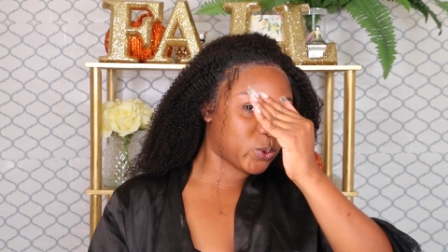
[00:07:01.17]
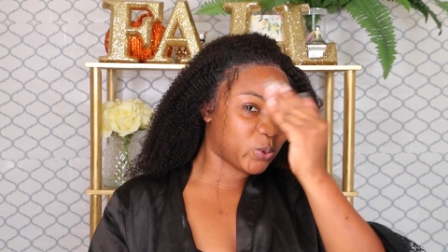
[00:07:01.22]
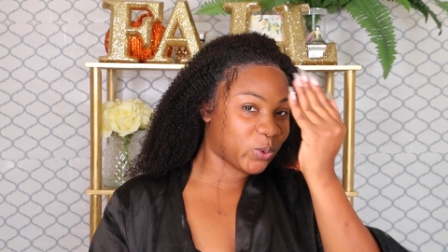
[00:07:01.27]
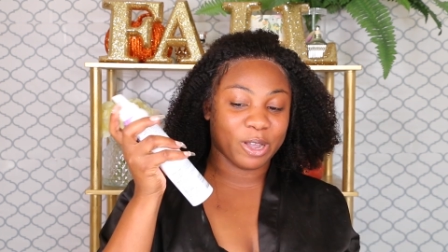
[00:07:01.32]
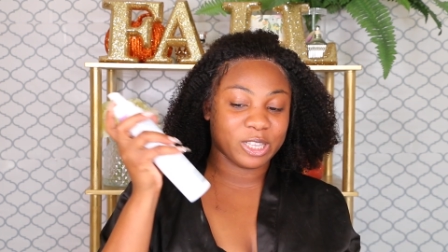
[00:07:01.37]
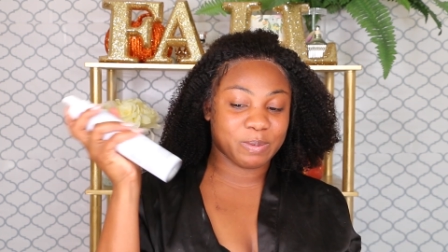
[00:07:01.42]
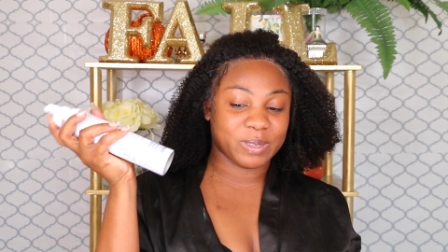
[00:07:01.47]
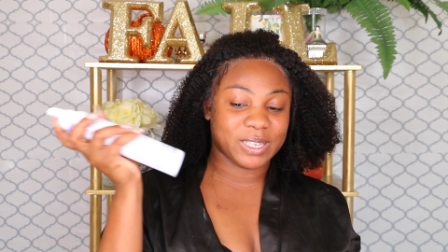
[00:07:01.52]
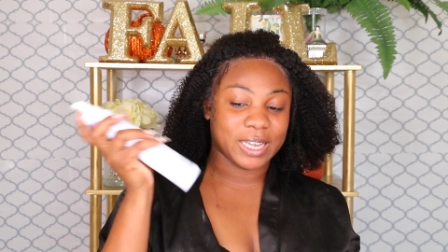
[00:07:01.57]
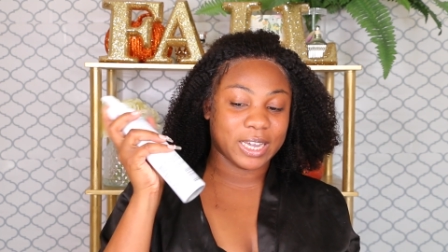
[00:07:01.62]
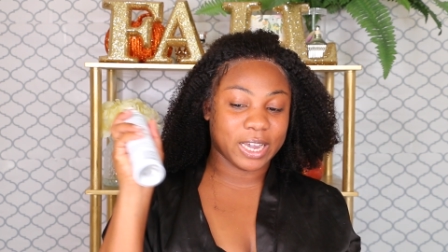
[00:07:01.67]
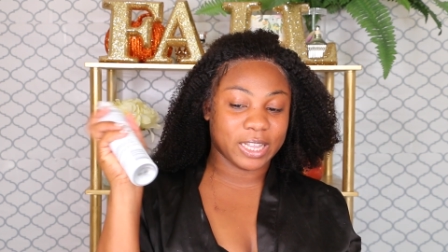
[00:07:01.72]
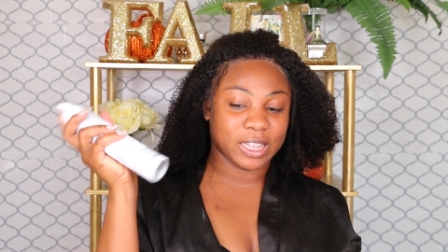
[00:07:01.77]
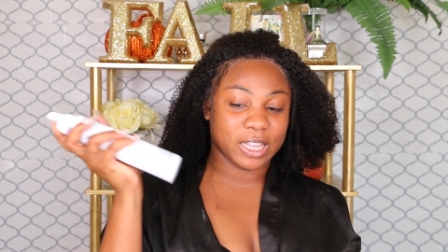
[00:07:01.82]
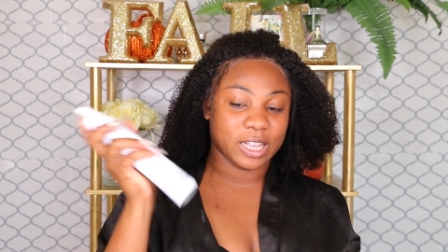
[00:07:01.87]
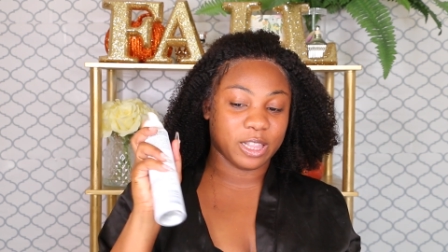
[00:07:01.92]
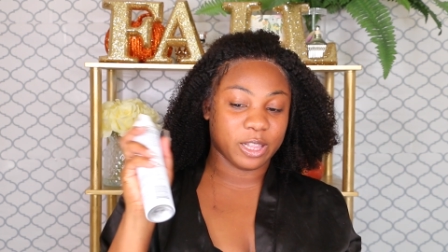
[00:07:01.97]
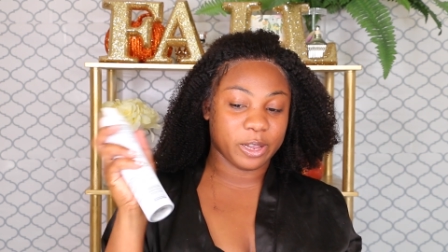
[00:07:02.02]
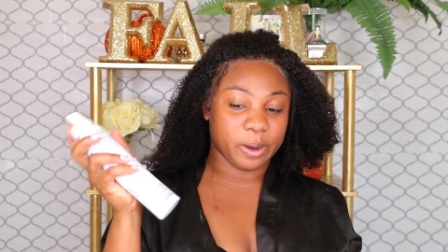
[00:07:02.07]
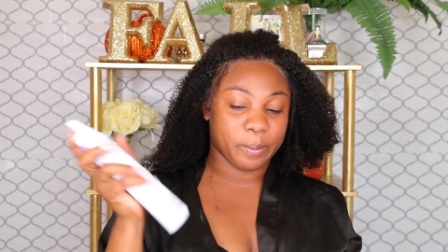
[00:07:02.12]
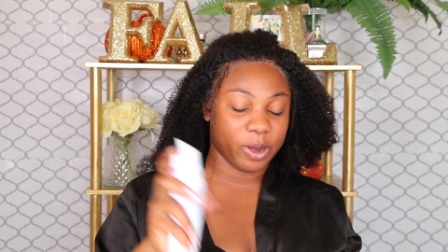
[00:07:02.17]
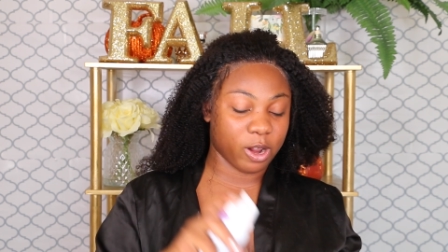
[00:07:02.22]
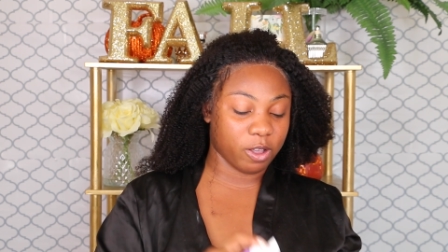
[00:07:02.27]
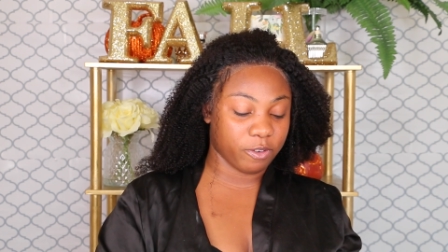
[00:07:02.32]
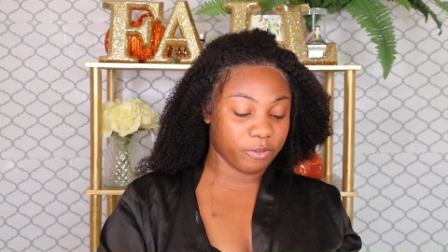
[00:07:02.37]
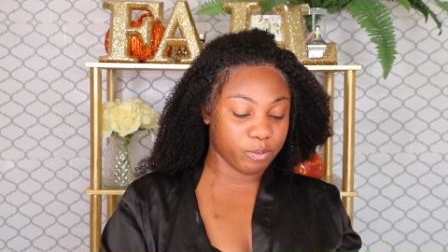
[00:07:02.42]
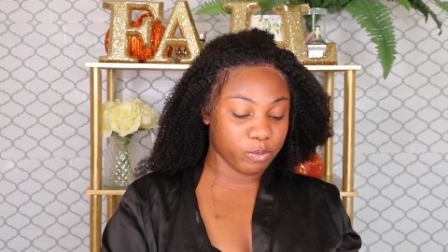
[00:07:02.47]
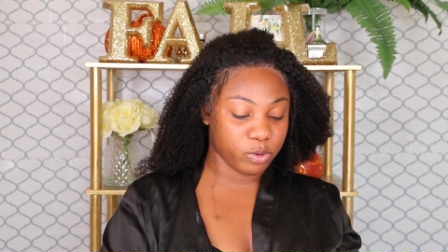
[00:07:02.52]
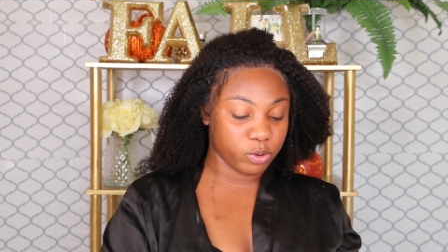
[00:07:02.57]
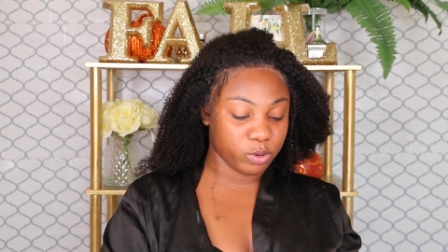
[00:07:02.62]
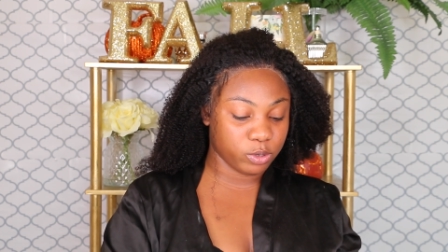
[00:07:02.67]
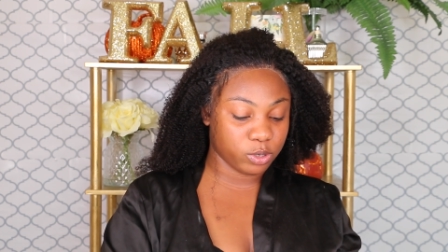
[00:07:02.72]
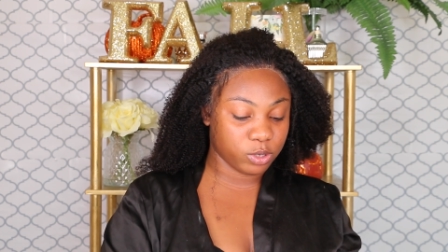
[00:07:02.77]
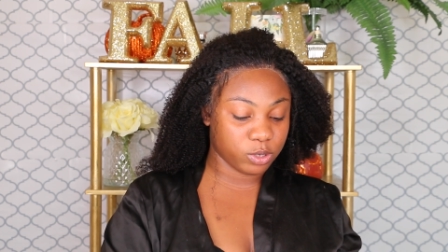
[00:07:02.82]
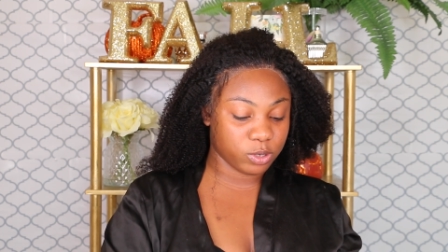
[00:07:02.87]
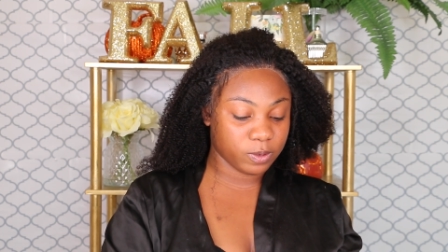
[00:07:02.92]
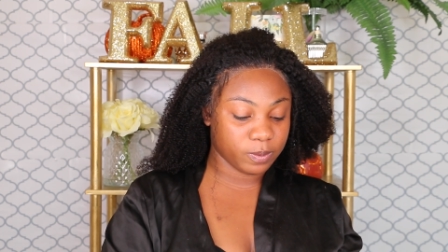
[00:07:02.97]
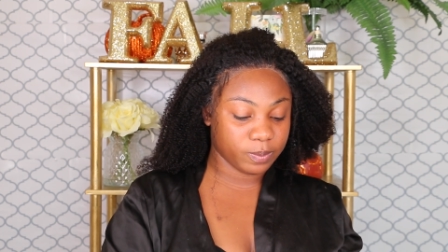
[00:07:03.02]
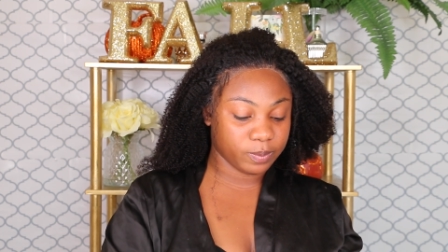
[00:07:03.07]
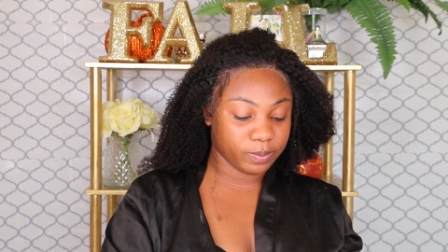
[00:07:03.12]
I'm going to be taking a little bit of
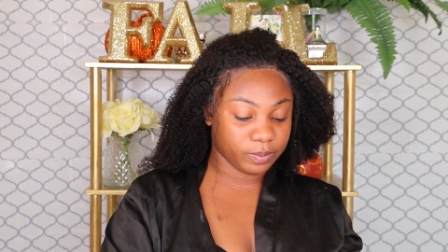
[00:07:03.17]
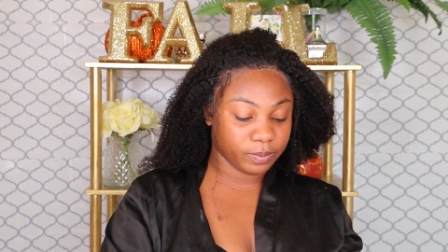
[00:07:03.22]
mousse.